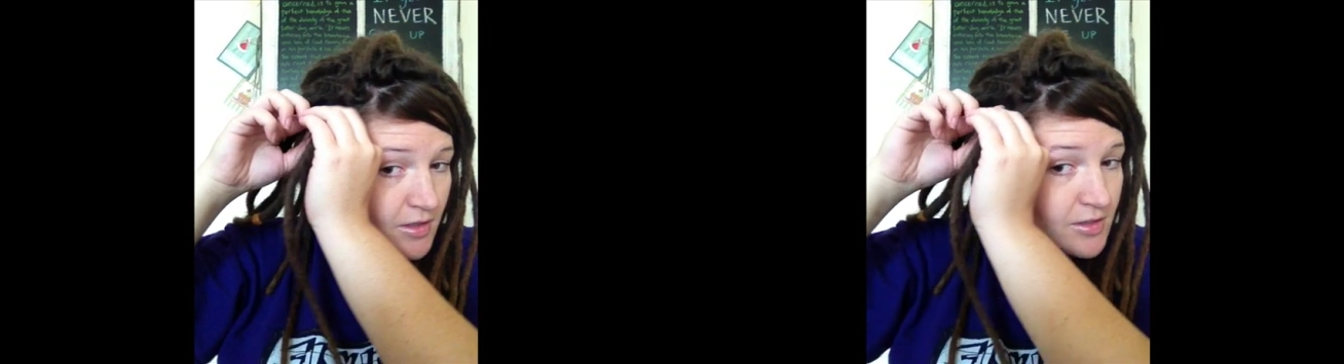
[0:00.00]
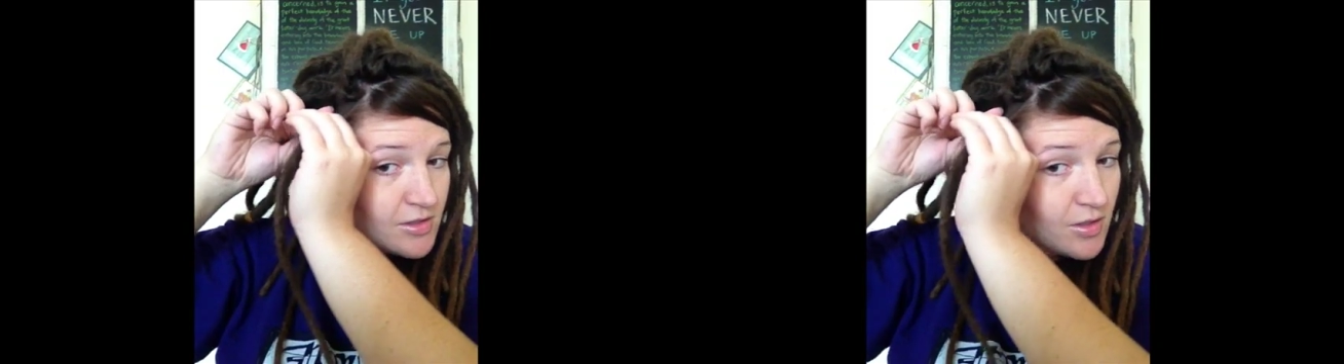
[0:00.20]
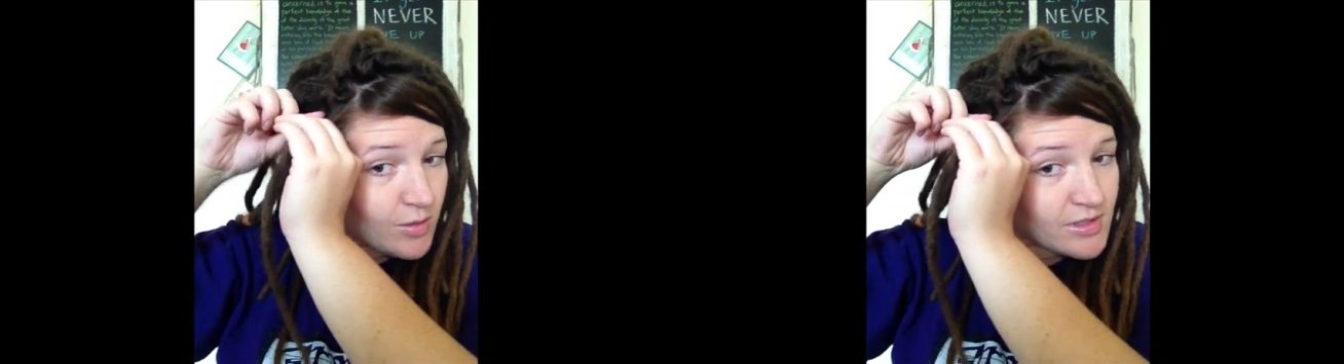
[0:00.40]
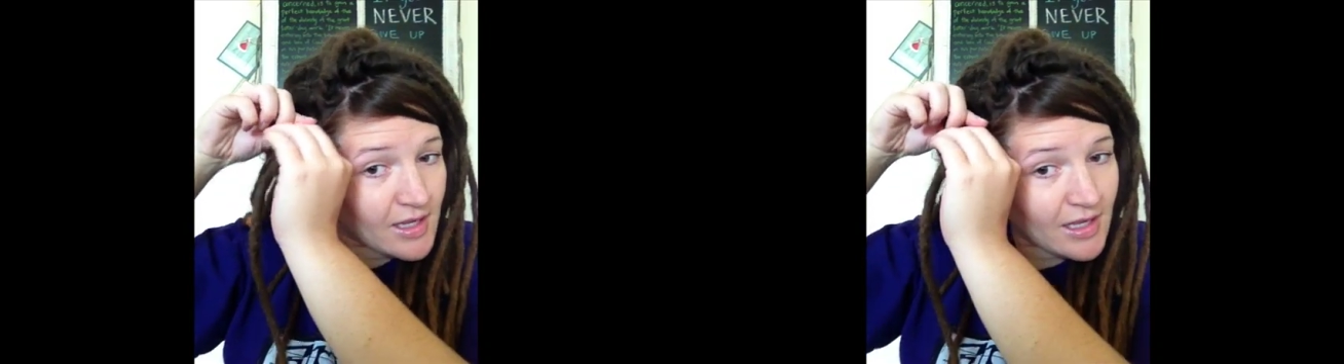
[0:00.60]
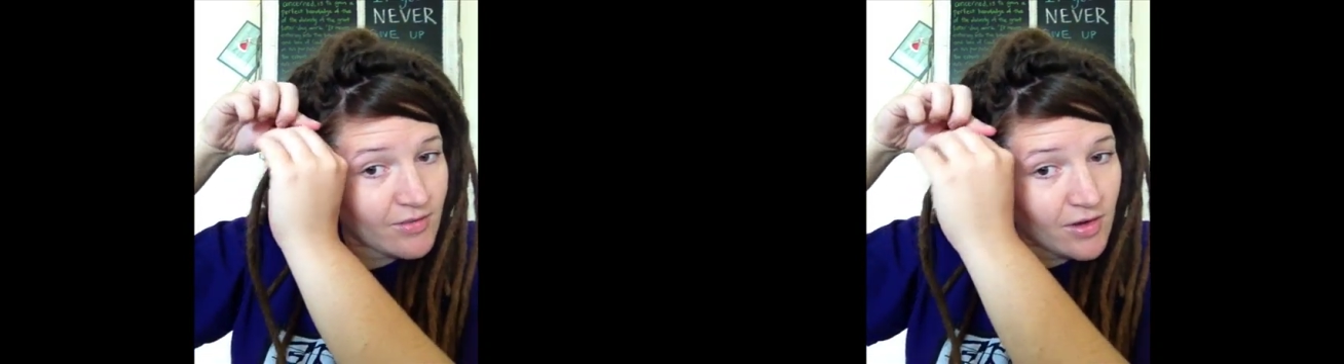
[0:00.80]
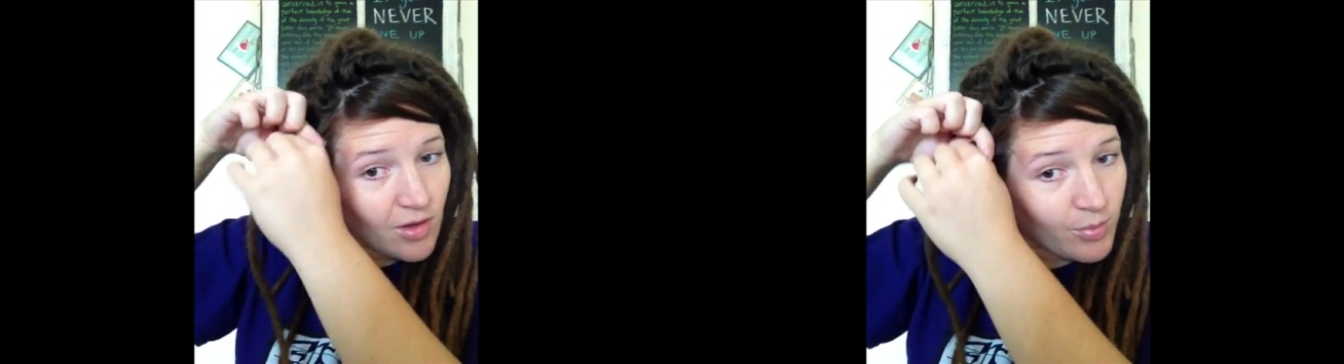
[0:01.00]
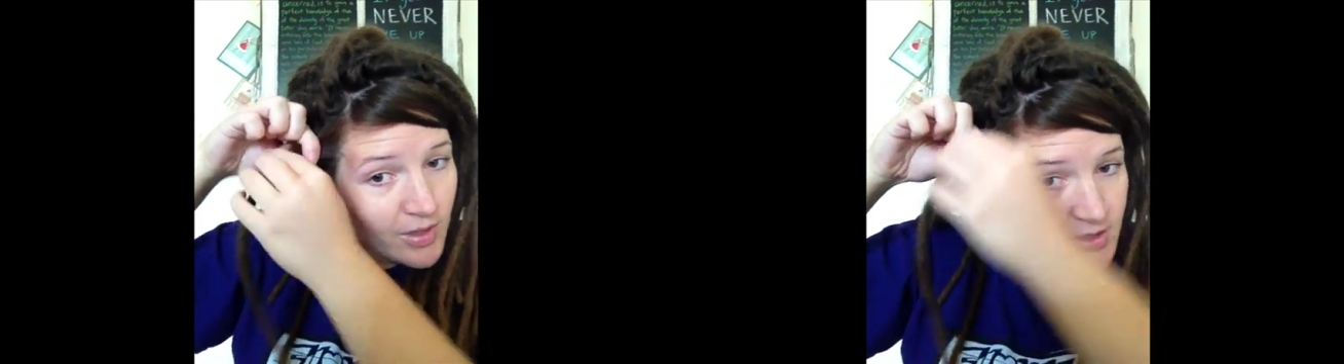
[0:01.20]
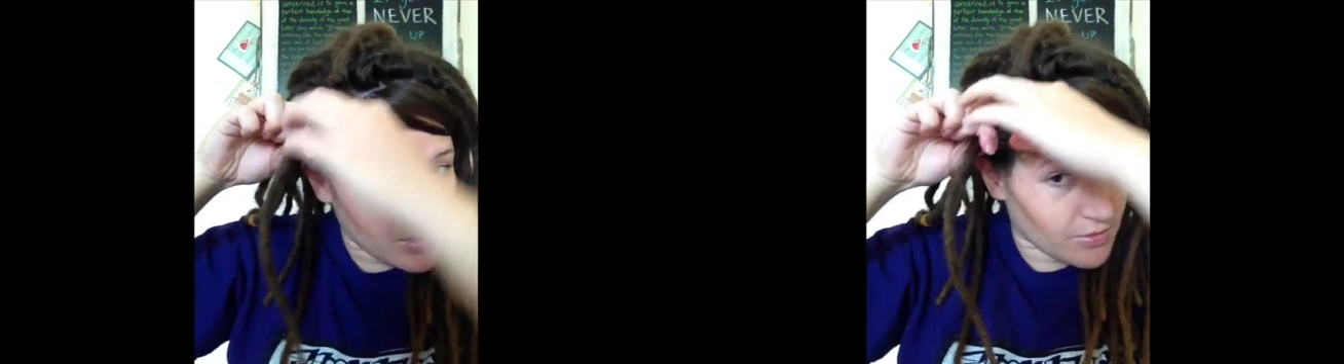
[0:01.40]
So once I have it all
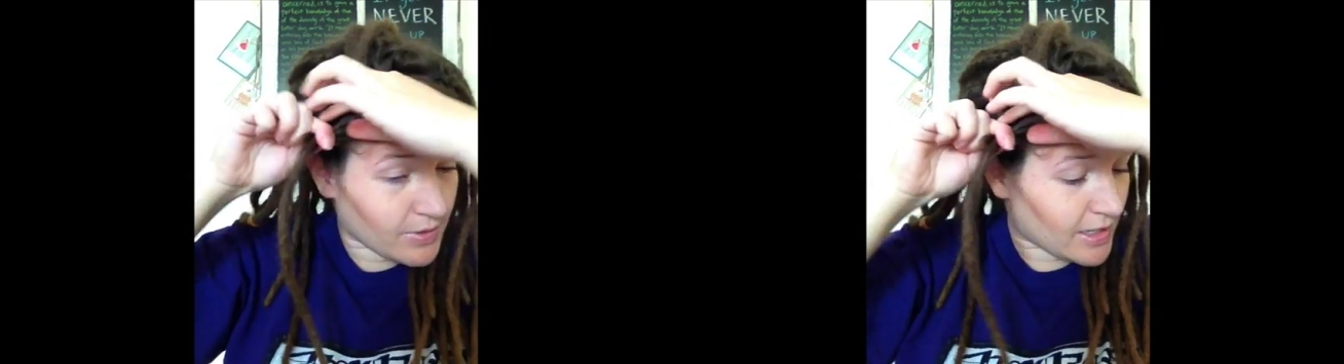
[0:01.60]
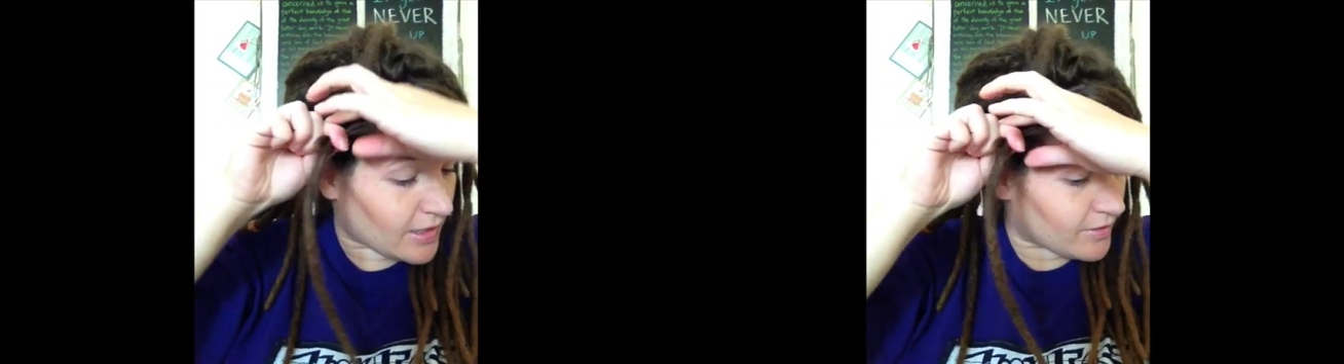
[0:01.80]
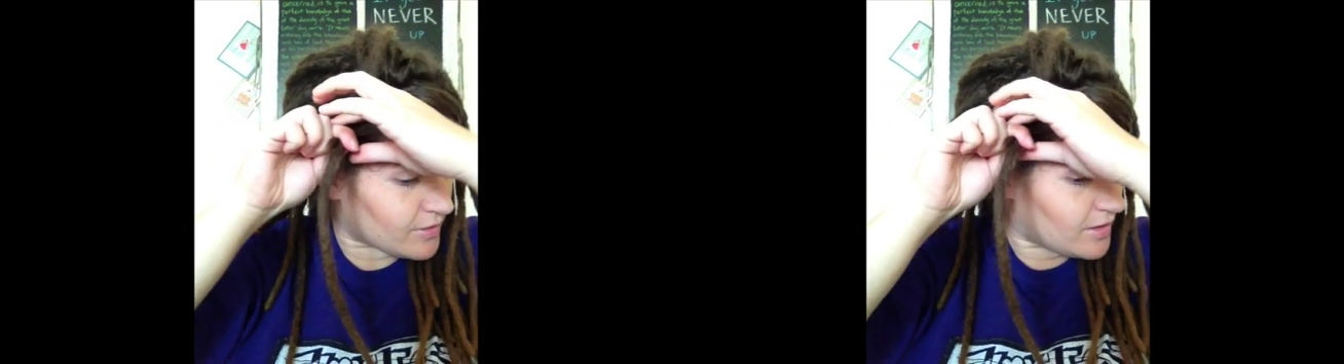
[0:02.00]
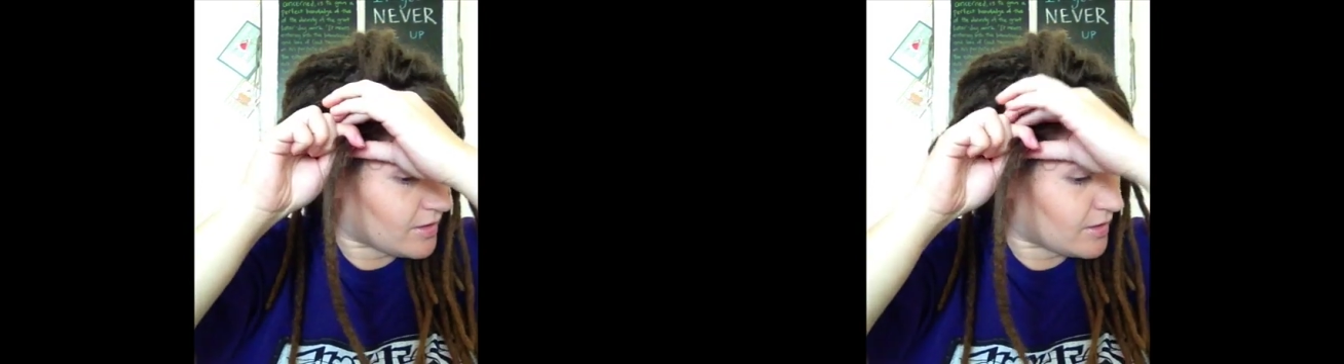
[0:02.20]
bunched around,